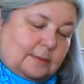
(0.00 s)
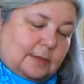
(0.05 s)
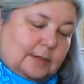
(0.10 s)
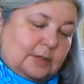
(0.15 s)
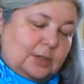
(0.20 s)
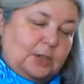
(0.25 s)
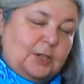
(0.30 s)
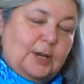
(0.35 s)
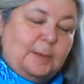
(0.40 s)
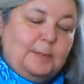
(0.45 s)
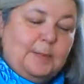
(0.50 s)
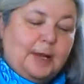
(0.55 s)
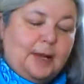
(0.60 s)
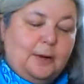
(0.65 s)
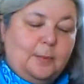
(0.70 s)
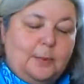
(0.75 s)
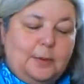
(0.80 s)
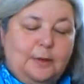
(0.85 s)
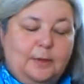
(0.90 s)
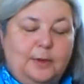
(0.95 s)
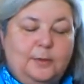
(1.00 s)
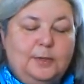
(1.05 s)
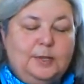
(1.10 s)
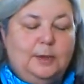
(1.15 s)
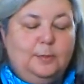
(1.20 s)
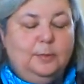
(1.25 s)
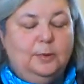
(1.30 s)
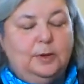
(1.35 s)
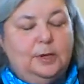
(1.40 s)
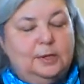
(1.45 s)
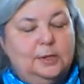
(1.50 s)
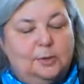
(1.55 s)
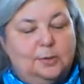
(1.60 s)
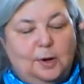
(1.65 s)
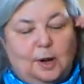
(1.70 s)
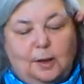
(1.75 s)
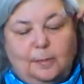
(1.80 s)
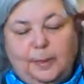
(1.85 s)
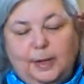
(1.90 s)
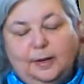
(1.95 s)
it's shaped like one of those emery
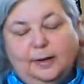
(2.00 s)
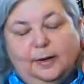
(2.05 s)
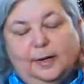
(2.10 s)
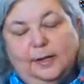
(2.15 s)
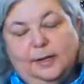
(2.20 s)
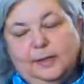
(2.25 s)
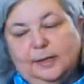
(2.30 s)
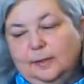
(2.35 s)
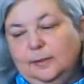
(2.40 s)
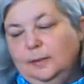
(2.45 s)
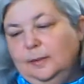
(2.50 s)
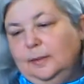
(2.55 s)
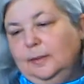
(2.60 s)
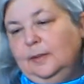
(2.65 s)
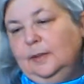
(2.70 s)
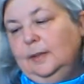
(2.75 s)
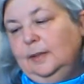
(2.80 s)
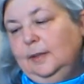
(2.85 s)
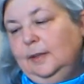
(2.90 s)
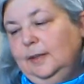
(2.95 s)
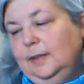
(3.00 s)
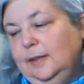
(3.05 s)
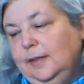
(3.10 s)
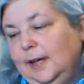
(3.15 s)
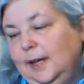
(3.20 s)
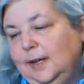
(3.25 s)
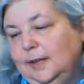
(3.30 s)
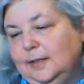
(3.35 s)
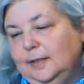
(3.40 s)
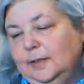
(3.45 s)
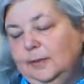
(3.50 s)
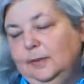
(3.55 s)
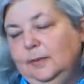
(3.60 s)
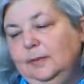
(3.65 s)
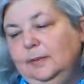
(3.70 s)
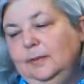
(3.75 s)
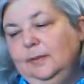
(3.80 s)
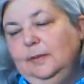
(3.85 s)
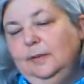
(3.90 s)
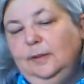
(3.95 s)
strawberries that
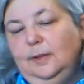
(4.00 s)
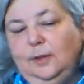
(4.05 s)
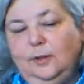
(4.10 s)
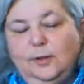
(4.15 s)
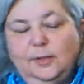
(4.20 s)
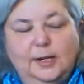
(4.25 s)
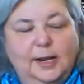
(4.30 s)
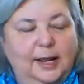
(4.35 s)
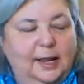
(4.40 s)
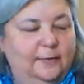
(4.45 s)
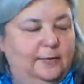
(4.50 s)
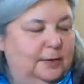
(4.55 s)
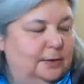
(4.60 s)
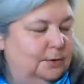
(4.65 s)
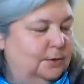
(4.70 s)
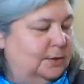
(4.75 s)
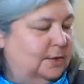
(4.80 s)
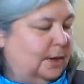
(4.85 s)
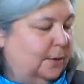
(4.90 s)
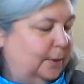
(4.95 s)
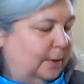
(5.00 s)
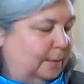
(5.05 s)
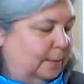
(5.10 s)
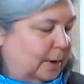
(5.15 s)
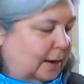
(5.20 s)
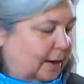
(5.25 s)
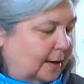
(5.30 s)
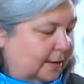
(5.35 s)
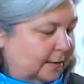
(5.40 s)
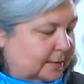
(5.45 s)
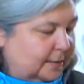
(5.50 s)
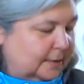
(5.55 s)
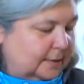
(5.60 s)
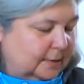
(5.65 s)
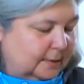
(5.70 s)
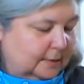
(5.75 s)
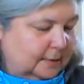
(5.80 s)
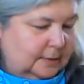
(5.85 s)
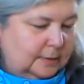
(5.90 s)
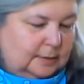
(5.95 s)
you used to have in your sewing
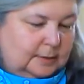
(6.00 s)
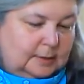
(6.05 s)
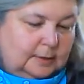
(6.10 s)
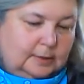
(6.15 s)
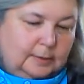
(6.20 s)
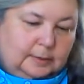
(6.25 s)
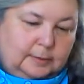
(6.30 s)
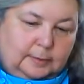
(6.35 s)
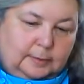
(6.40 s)
box.